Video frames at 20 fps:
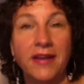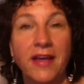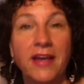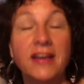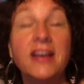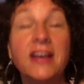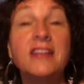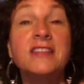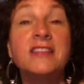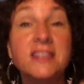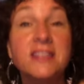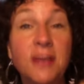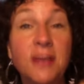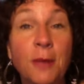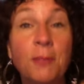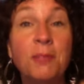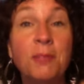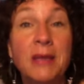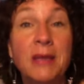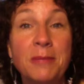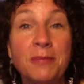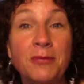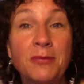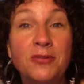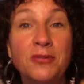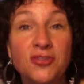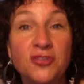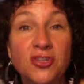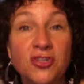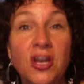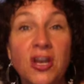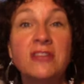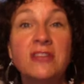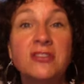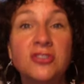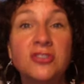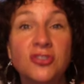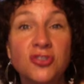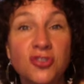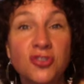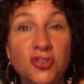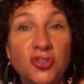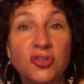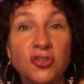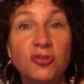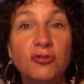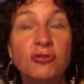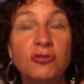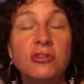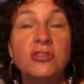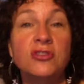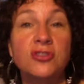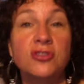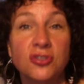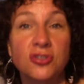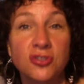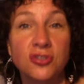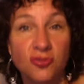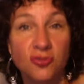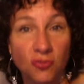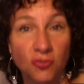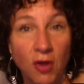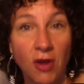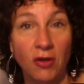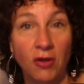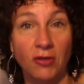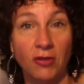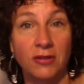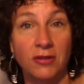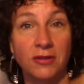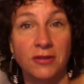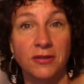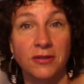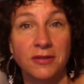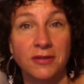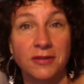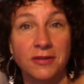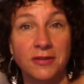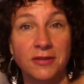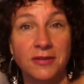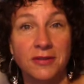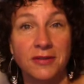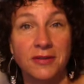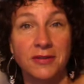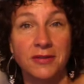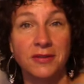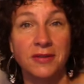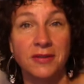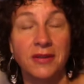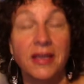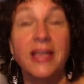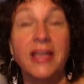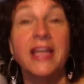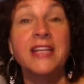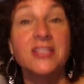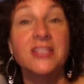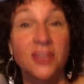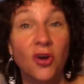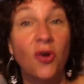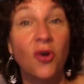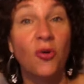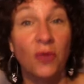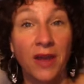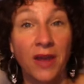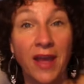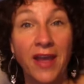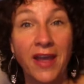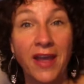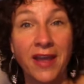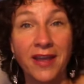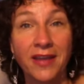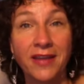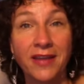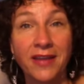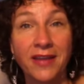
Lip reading: because some people just choose to struggle, it's okay.